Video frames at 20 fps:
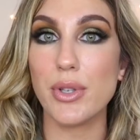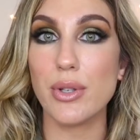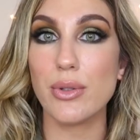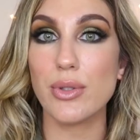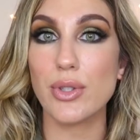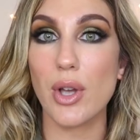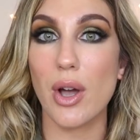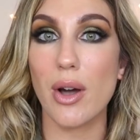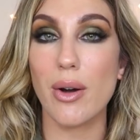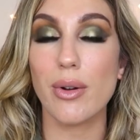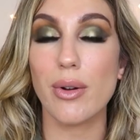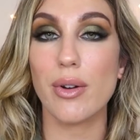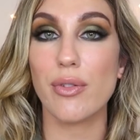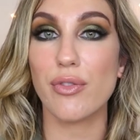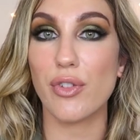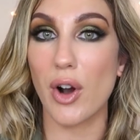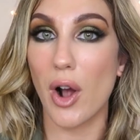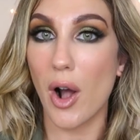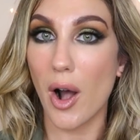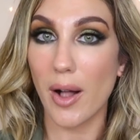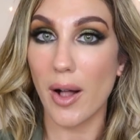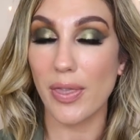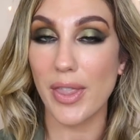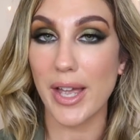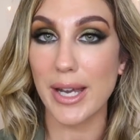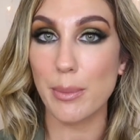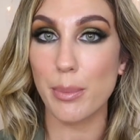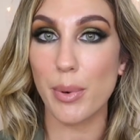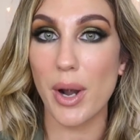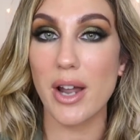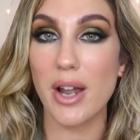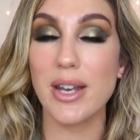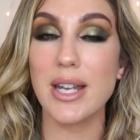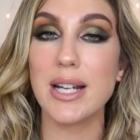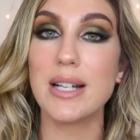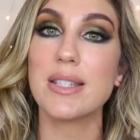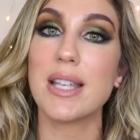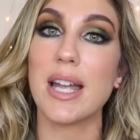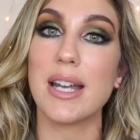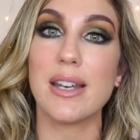use code for online
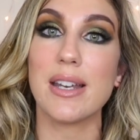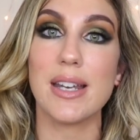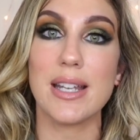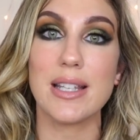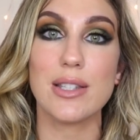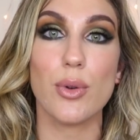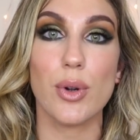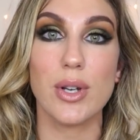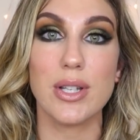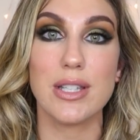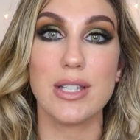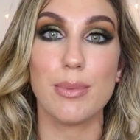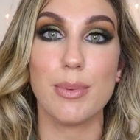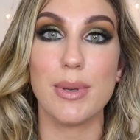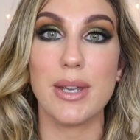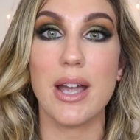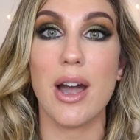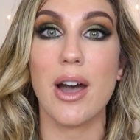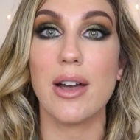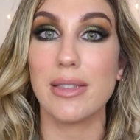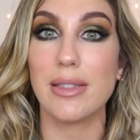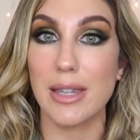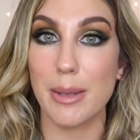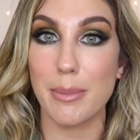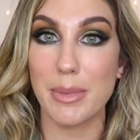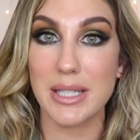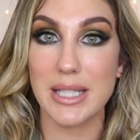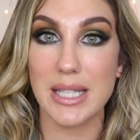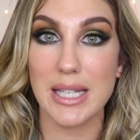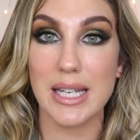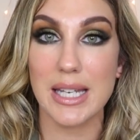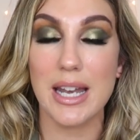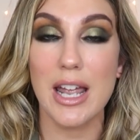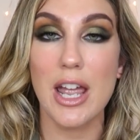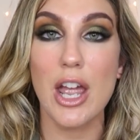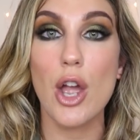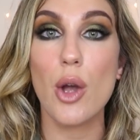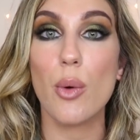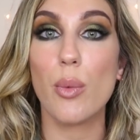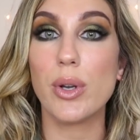products, and it is going to be unlimited
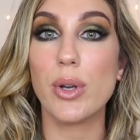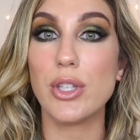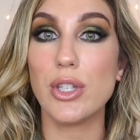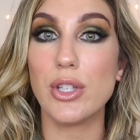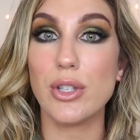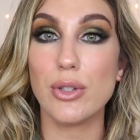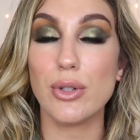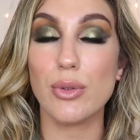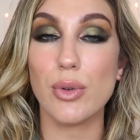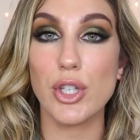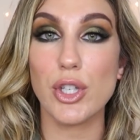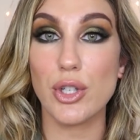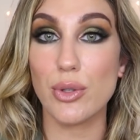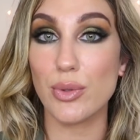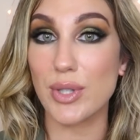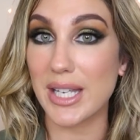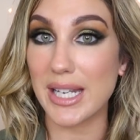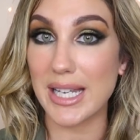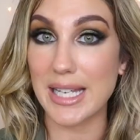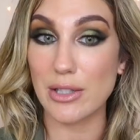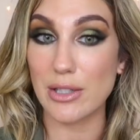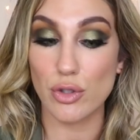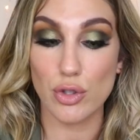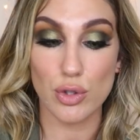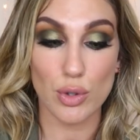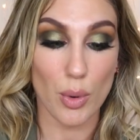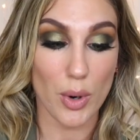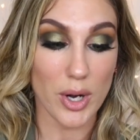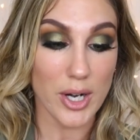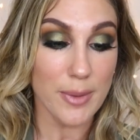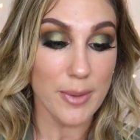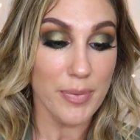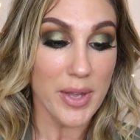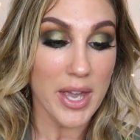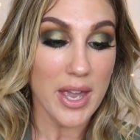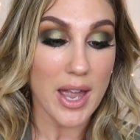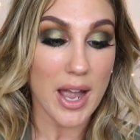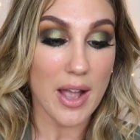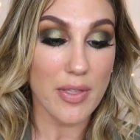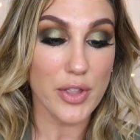when you use it in store,
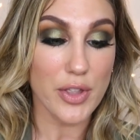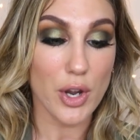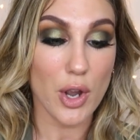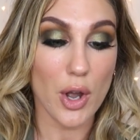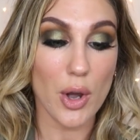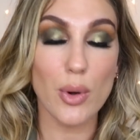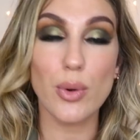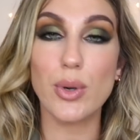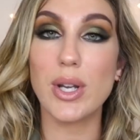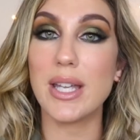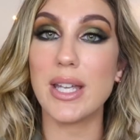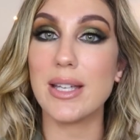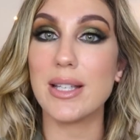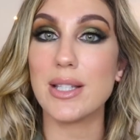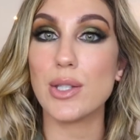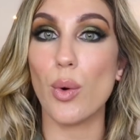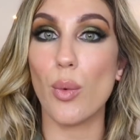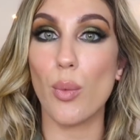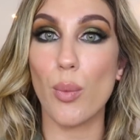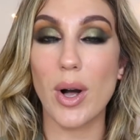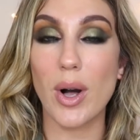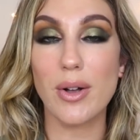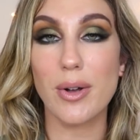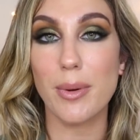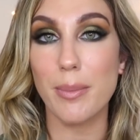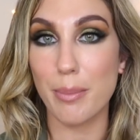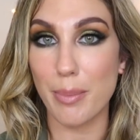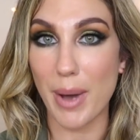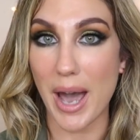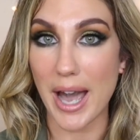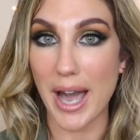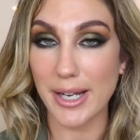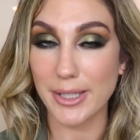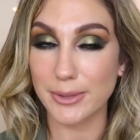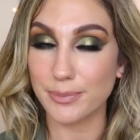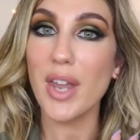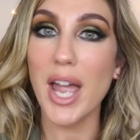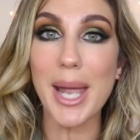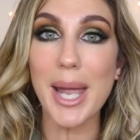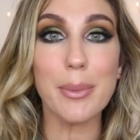and the code is welcome back.
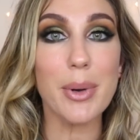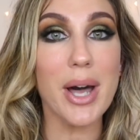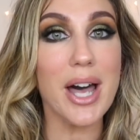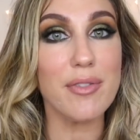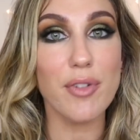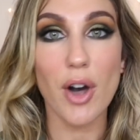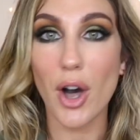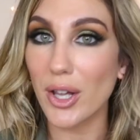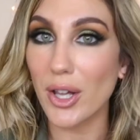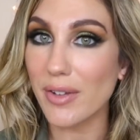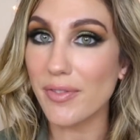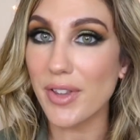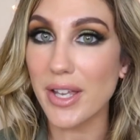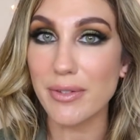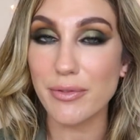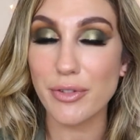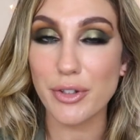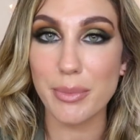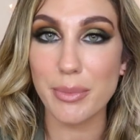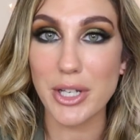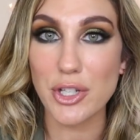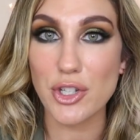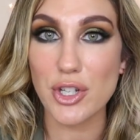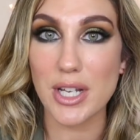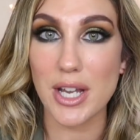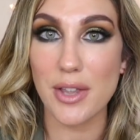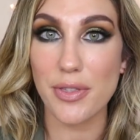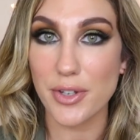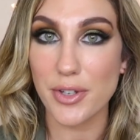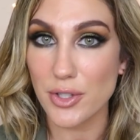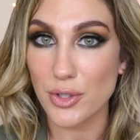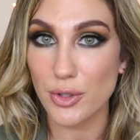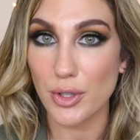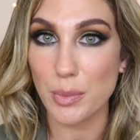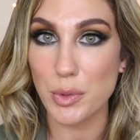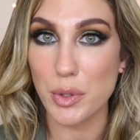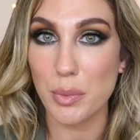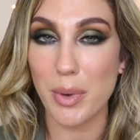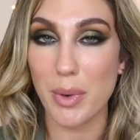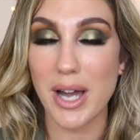I will have all of that information in the
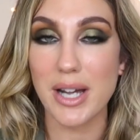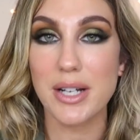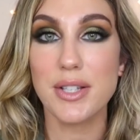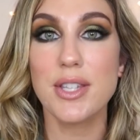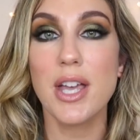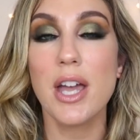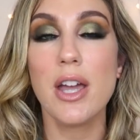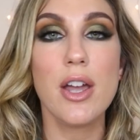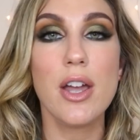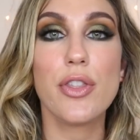description box.